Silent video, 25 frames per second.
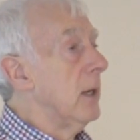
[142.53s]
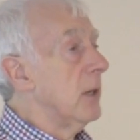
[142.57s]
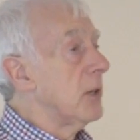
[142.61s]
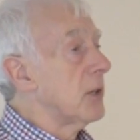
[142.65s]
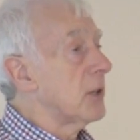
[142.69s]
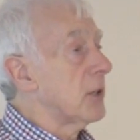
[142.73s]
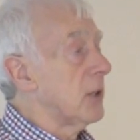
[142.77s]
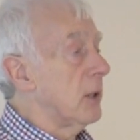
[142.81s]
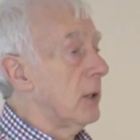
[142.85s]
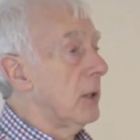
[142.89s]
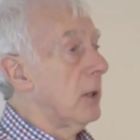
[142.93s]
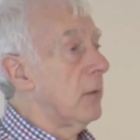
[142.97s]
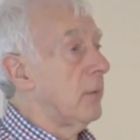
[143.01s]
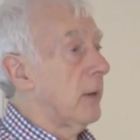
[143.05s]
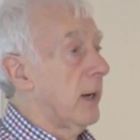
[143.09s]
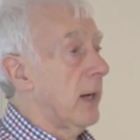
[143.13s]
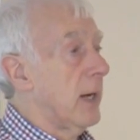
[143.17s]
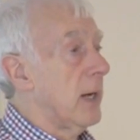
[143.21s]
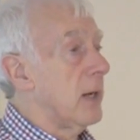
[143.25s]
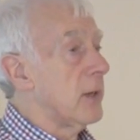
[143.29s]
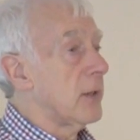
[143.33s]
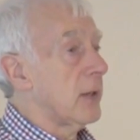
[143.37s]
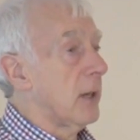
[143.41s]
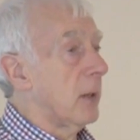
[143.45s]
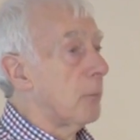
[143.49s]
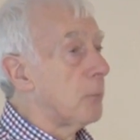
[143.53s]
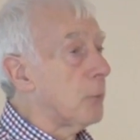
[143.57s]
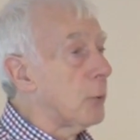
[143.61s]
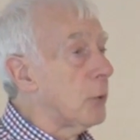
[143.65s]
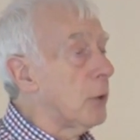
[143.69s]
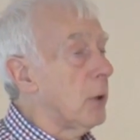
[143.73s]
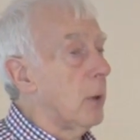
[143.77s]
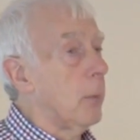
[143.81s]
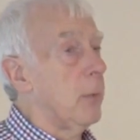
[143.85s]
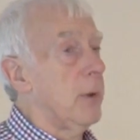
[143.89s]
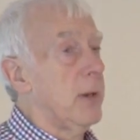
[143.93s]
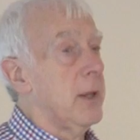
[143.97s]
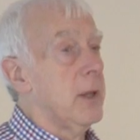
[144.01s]
surveys are
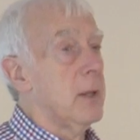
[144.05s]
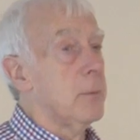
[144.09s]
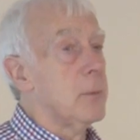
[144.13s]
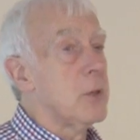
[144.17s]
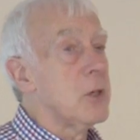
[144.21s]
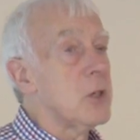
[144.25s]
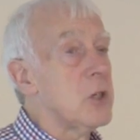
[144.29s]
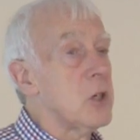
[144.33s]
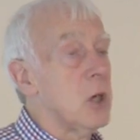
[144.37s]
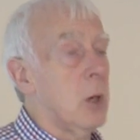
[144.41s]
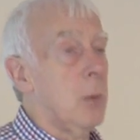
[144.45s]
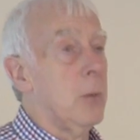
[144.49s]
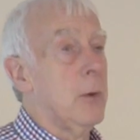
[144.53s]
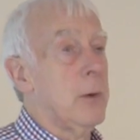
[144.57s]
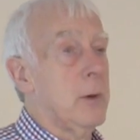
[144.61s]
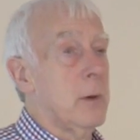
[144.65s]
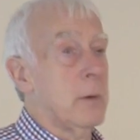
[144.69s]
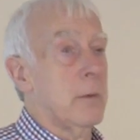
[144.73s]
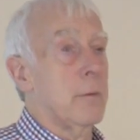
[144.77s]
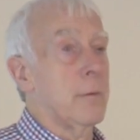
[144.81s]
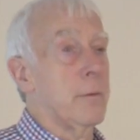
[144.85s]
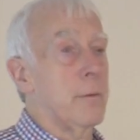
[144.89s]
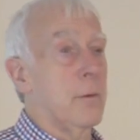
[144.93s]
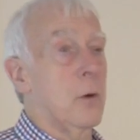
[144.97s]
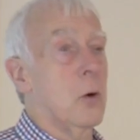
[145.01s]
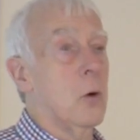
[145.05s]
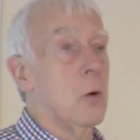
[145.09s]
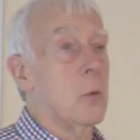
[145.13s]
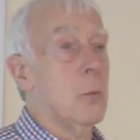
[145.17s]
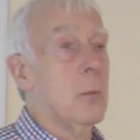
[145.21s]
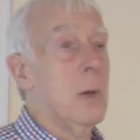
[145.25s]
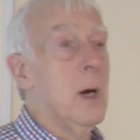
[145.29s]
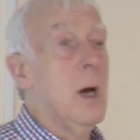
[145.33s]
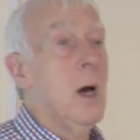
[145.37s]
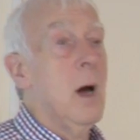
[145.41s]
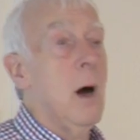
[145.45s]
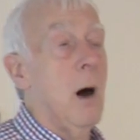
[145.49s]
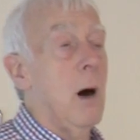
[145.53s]
probably the predominant form